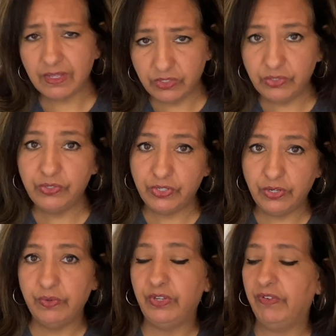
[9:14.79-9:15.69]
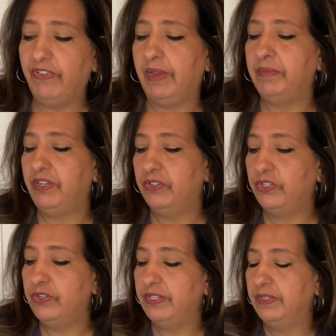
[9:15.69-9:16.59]
suits you and your family and your
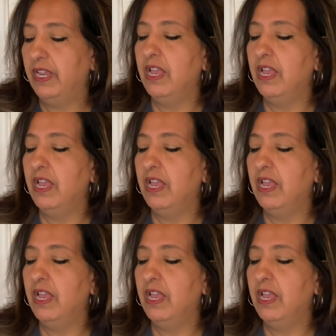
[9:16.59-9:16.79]
student.